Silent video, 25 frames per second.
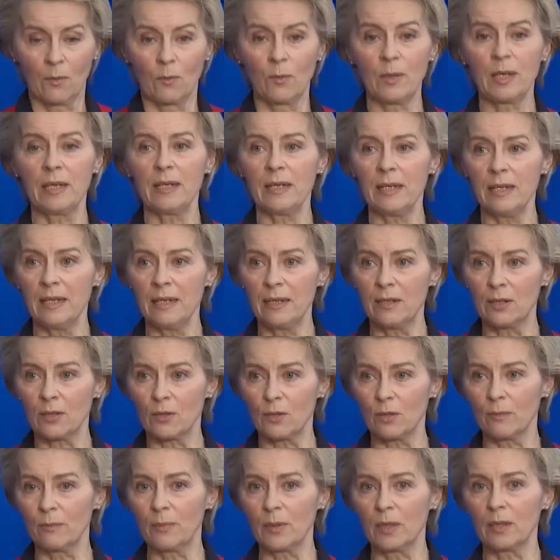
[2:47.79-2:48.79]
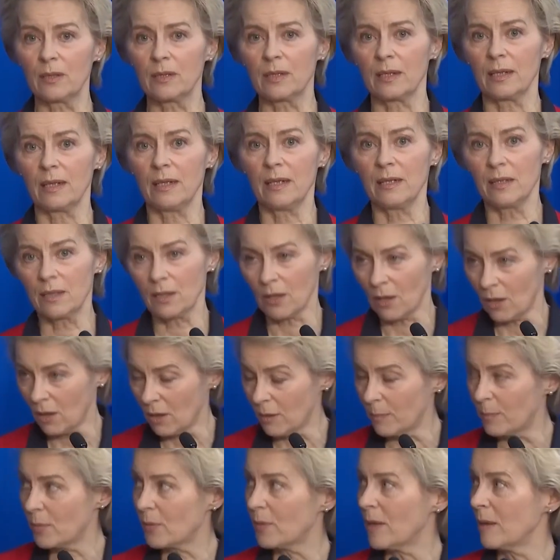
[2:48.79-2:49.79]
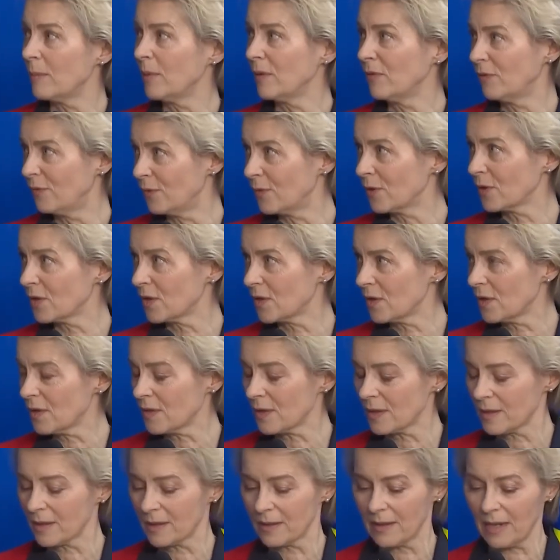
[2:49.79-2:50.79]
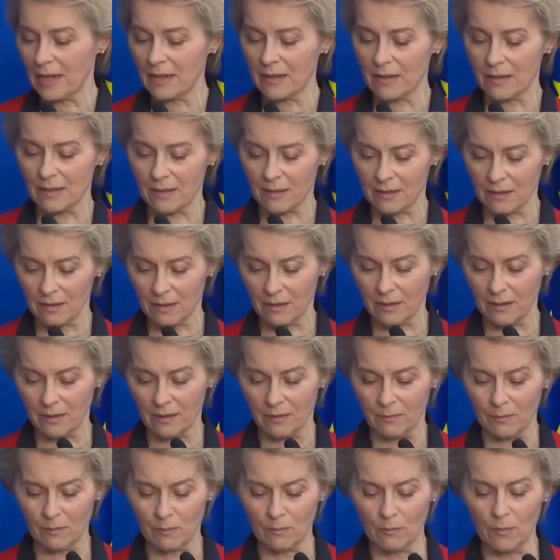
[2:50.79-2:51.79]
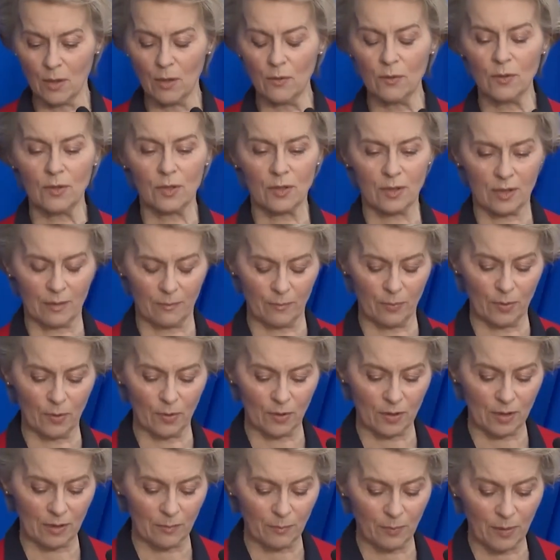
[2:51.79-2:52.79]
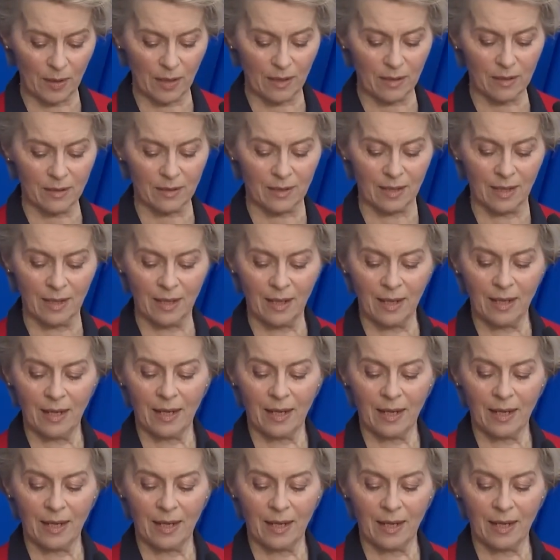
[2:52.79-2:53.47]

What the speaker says: We need to build interoperable forces. That's the most important part.